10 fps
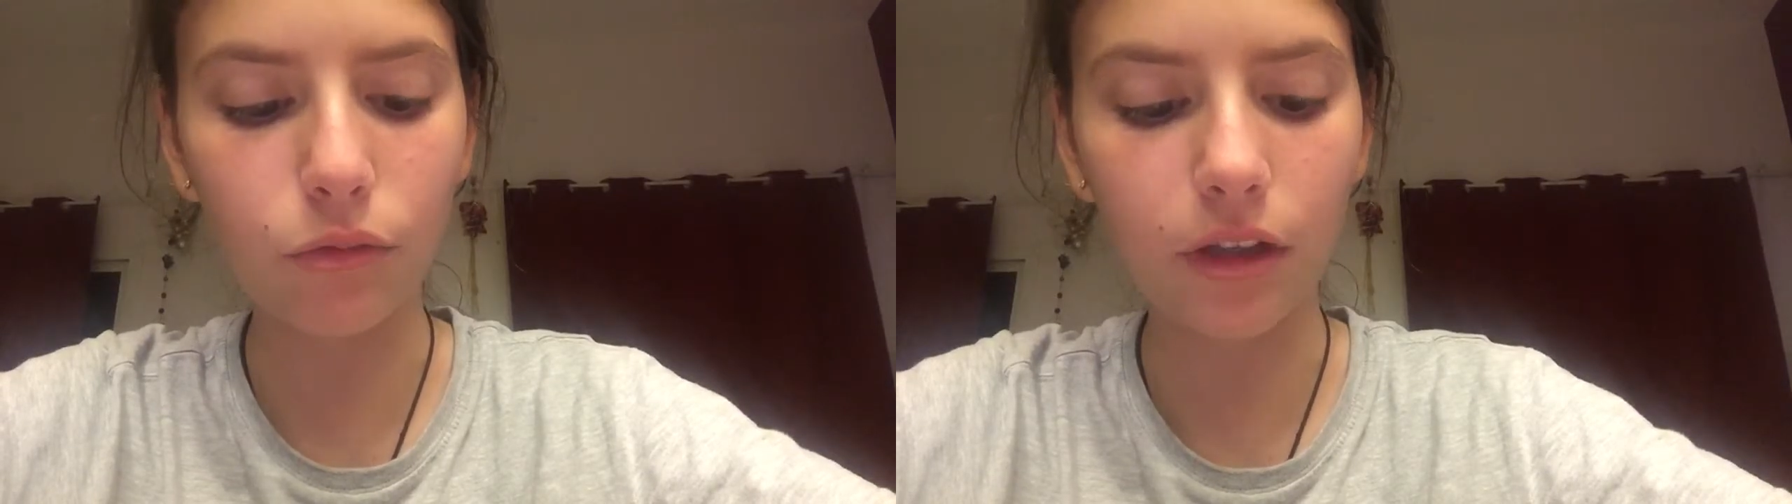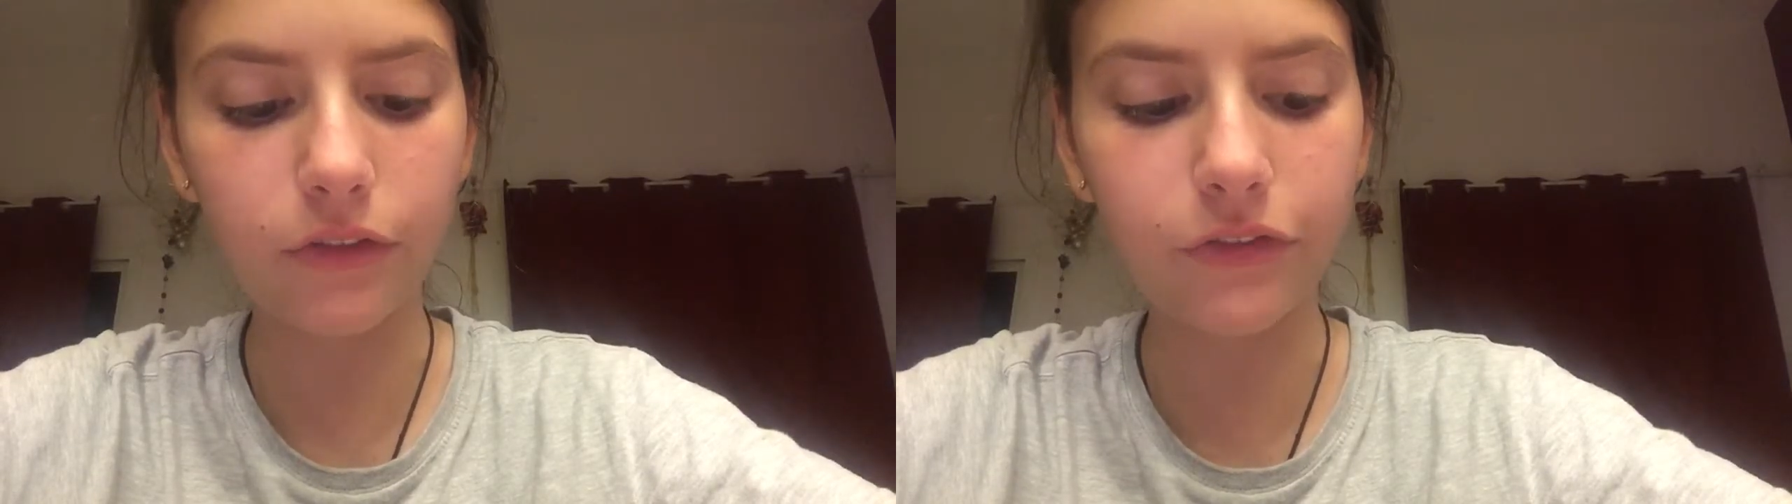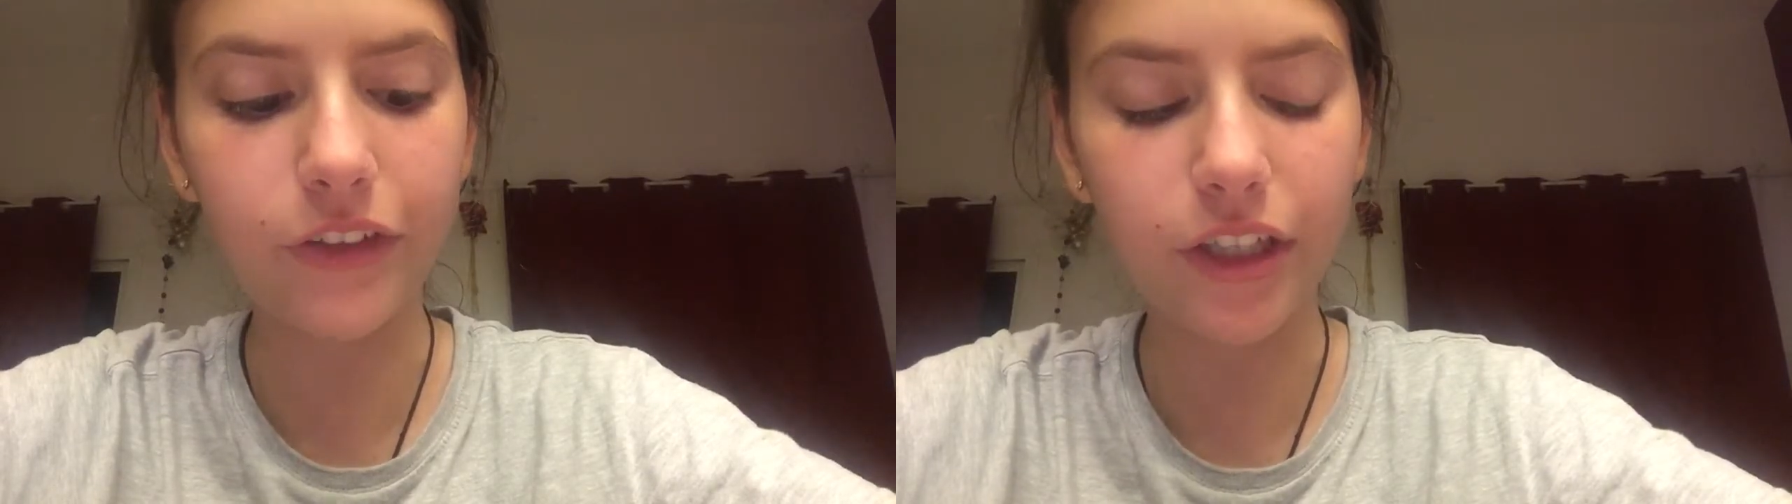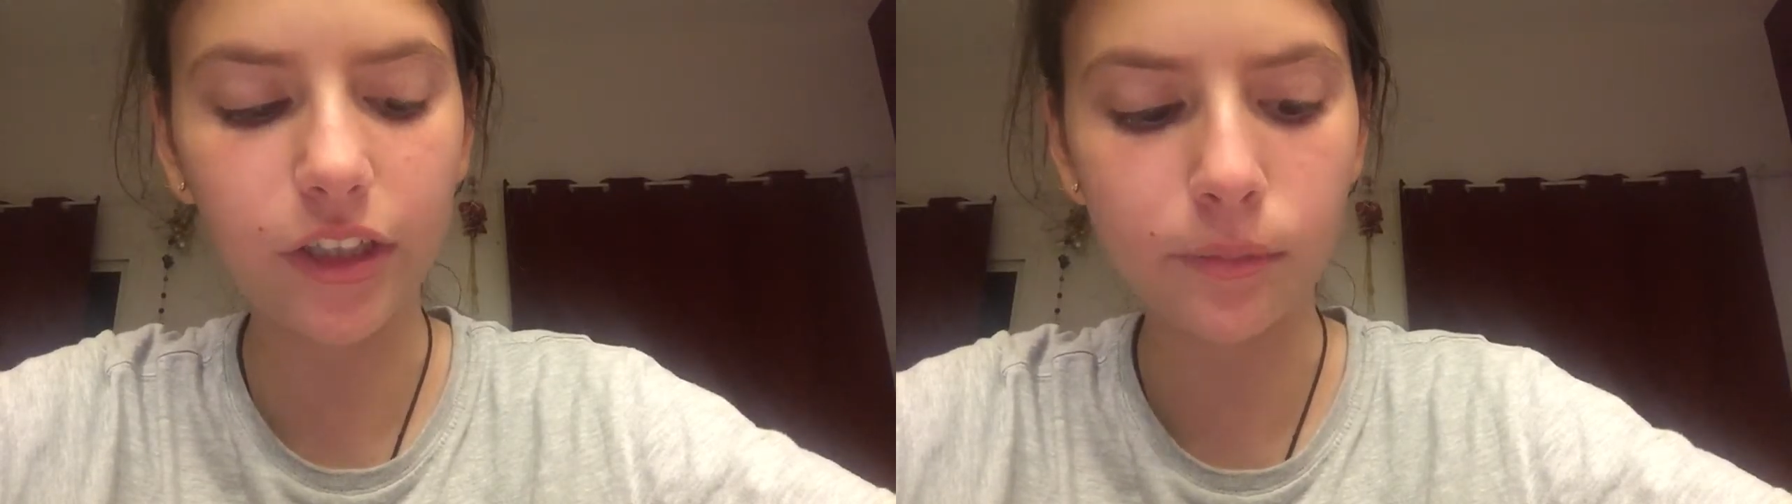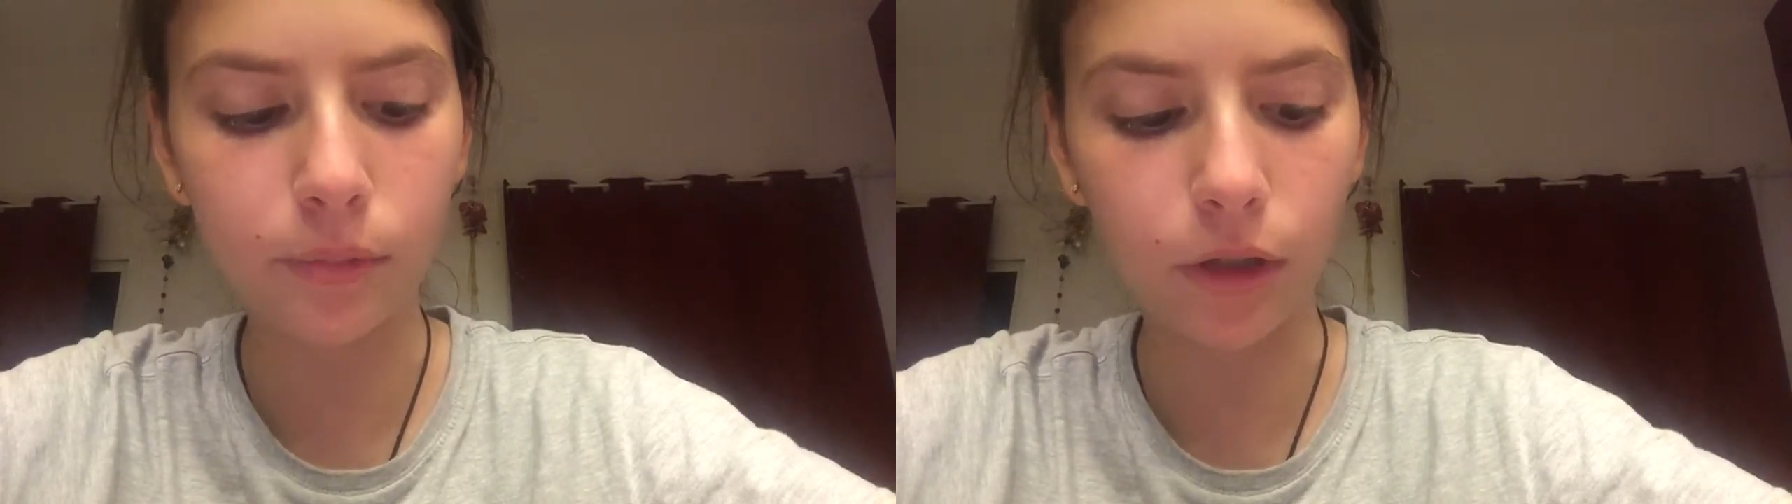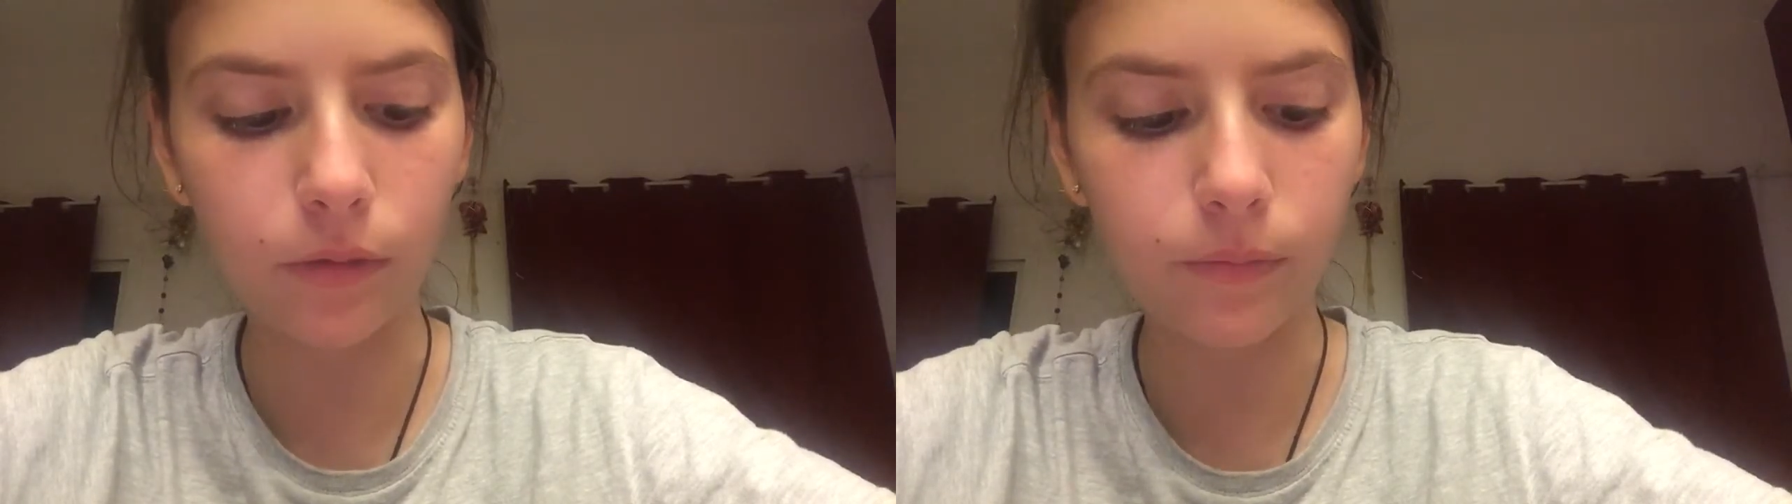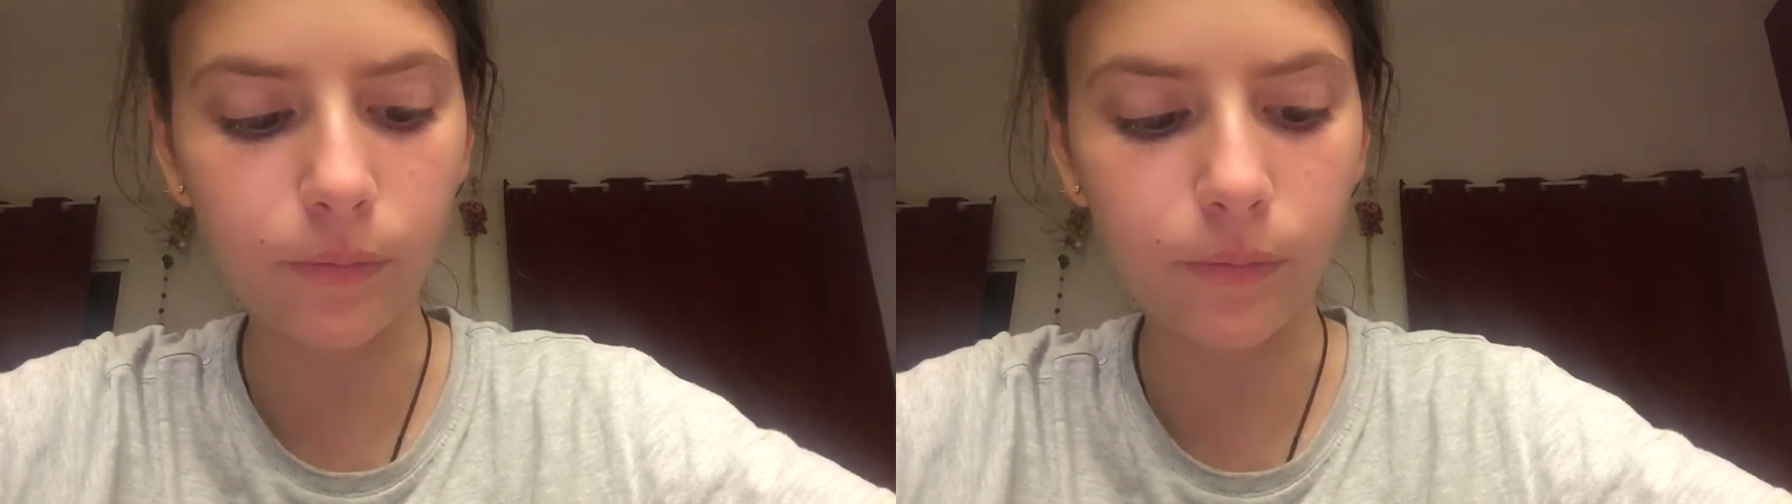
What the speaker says: with a fierce blow.